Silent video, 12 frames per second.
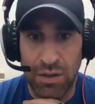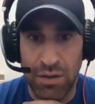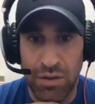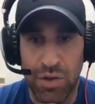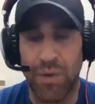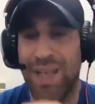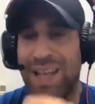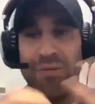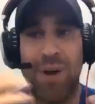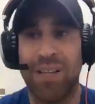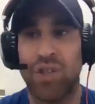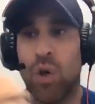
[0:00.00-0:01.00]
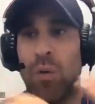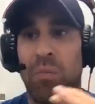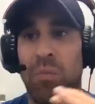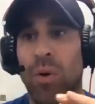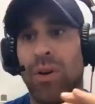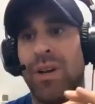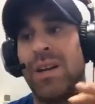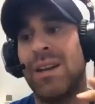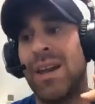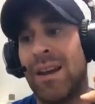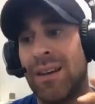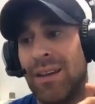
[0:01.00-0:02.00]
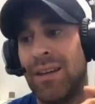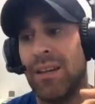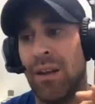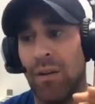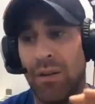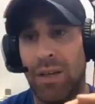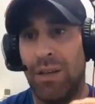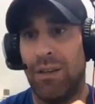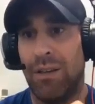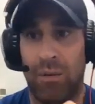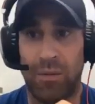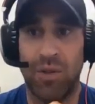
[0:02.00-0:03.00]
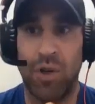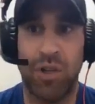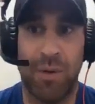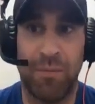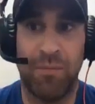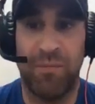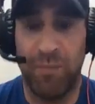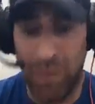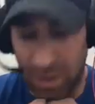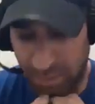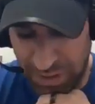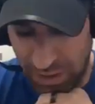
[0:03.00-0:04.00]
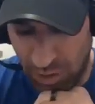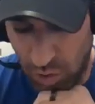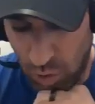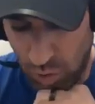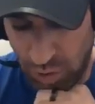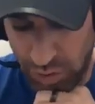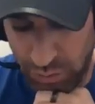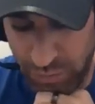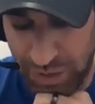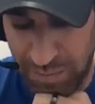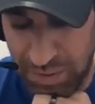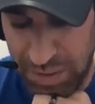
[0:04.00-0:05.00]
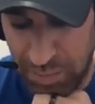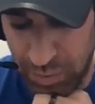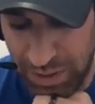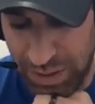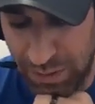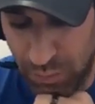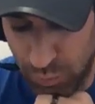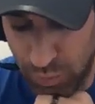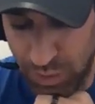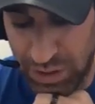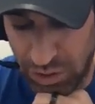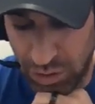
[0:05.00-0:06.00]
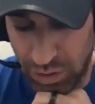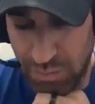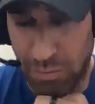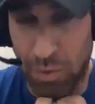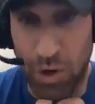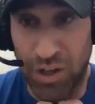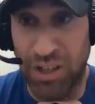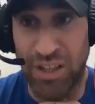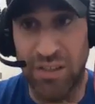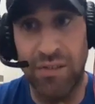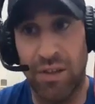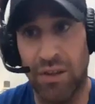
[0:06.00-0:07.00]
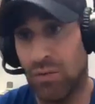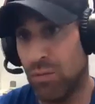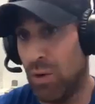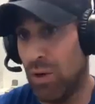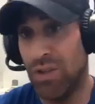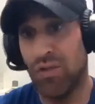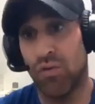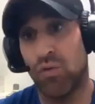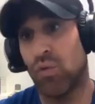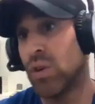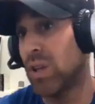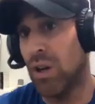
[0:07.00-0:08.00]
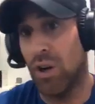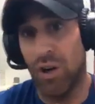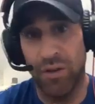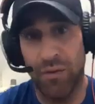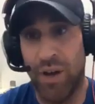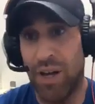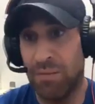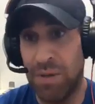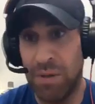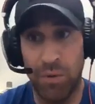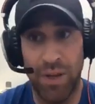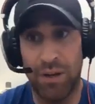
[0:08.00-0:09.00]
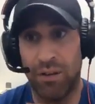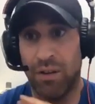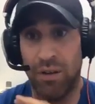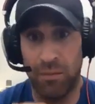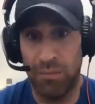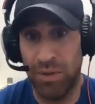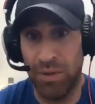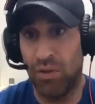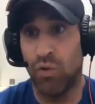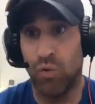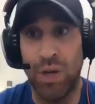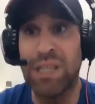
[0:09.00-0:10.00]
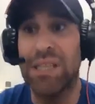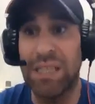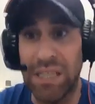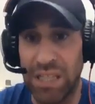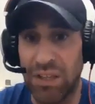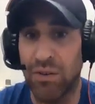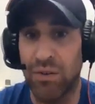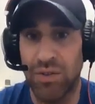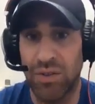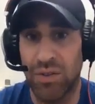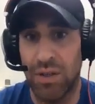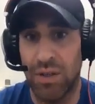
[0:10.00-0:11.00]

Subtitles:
So that's why it's so important. And then, we talked about it being hard to find people that have really good marketing skills. Well, it's really hard to find people that are going to be great leaders.